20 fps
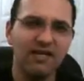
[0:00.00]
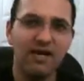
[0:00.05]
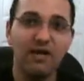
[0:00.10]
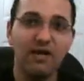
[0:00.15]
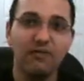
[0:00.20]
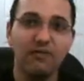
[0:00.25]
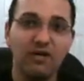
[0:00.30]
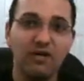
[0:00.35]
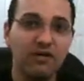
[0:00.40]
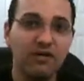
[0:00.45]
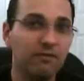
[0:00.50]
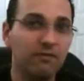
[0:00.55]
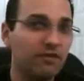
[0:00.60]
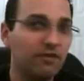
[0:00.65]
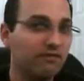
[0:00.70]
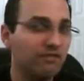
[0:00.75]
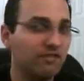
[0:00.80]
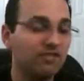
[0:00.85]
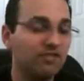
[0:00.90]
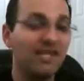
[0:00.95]
I'm talking
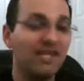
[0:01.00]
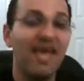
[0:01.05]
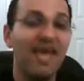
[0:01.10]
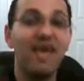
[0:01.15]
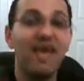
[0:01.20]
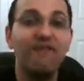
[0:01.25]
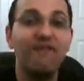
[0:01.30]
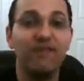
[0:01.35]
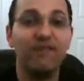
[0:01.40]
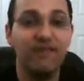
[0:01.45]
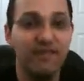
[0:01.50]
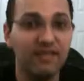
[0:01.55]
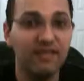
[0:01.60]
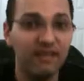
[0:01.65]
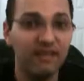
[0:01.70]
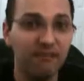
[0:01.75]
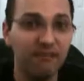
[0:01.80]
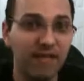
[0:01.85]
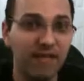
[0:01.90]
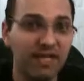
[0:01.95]
about just
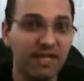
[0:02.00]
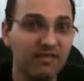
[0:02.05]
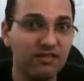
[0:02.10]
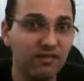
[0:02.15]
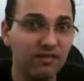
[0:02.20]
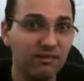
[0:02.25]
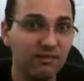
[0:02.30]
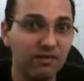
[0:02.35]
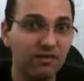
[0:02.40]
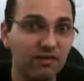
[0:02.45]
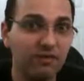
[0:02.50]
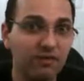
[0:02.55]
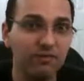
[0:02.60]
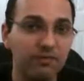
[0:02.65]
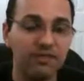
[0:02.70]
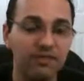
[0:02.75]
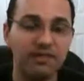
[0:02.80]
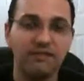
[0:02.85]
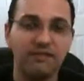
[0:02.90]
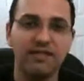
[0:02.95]
everything that makes up a
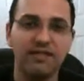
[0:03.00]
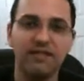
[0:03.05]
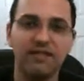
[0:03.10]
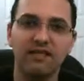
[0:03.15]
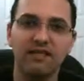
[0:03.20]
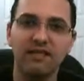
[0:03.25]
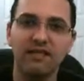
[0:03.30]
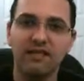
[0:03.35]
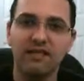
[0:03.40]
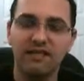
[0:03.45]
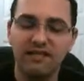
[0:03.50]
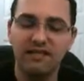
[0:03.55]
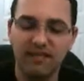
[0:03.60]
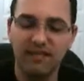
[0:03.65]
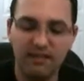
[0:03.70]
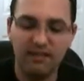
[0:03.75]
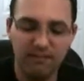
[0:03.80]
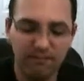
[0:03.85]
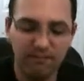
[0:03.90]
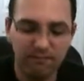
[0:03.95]
human. I mean,
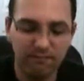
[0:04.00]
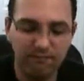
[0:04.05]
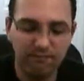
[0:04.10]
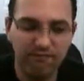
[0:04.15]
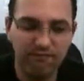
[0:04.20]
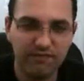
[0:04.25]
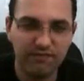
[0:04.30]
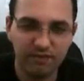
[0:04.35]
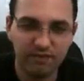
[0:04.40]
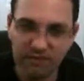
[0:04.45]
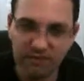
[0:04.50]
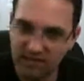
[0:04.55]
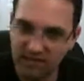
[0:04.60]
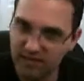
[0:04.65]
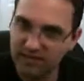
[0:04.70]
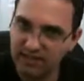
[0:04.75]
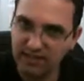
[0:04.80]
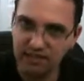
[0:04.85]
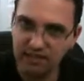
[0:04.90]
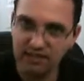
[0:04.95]

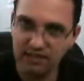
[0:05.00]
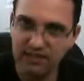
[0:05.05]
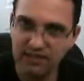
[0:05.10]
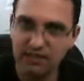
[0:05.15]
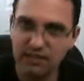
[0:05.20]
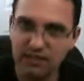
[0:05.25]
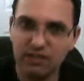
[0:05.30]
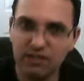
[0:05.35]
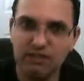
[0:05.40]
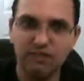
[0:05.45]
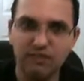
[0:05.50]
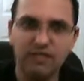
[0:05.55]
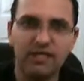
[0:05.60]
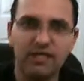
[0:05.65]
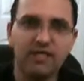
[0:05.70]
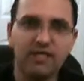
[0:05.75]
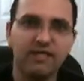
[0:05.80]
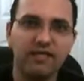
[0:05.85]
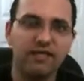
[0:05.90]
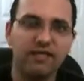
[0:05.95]
not just the
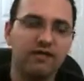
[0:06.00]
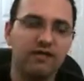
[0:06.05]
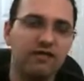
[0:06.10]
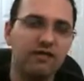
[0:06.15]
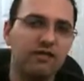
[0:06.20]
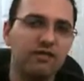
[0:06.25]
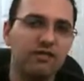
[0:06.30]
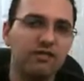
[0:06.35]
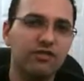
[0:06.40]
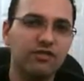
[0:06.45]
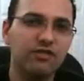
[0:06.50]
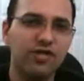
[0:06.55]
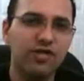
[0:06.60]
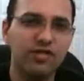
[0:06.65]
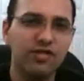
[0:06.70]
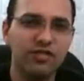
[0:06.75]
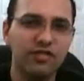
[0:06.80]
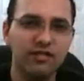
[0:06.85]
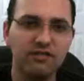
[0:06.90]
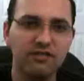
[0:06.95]
genetic
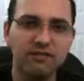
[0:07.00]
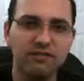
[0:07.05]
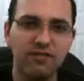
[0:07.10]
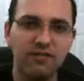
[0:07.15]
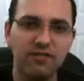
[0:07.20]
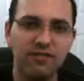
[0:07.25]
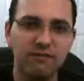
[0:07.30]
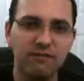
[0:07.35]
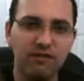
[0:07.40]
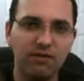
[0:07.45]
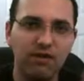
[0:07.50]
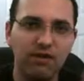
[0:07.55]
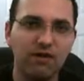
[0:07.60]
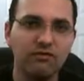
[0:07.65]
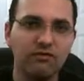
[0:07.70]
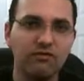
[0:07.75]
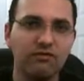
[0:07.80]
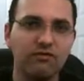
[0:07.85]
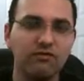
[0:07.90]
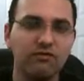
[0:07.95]
instructions, but
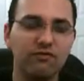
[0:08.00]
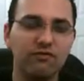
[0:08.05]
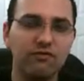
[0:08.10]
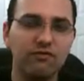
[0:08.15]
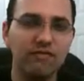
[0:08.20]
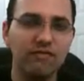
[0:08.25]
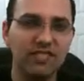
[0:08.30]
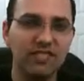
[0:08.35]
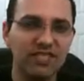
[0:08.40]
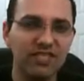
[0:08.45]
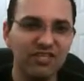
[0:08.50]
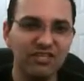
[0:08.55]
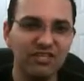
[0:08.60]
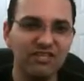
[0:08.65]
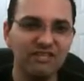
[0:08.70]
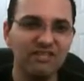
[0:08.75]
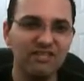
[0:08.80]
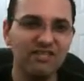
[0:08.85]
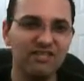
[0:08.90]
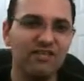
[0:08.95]
also the
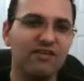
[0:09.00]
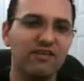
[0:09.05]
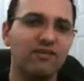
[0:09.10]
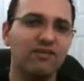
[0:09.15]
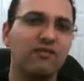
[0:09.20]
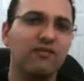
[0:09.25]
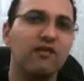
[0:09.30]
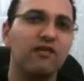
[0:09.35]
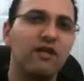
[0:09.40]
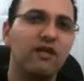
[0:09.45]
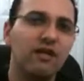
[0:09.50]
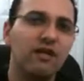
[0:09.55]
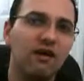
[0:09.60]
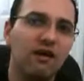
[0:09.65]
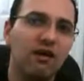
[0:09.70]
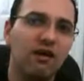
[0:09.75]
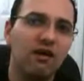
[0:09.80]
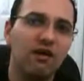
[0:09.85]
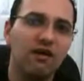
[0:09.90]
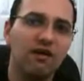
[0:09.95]
materials that
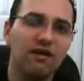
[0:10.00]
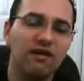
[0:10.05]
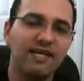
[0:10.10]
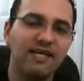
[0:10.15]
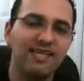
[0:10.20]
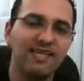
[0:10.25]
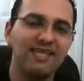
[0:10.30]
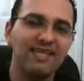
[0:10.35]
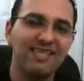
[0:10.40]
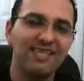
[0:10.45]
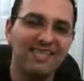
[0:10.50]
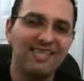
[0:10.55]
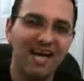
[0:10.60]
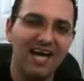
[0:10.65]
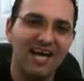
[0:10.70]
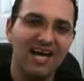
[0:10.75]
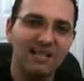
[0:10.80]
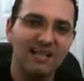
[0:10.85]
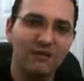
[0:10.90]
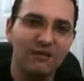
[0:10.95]
are
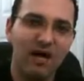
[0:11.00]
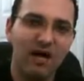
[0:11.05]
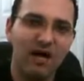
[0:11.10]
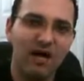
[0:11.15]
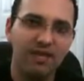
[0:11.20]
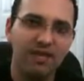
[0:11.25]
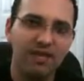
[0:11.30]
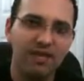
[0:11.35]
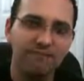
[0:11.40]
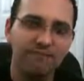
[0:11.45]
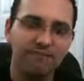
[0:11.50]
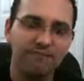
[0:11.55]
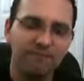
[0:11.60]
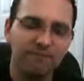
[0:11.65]
inside the body.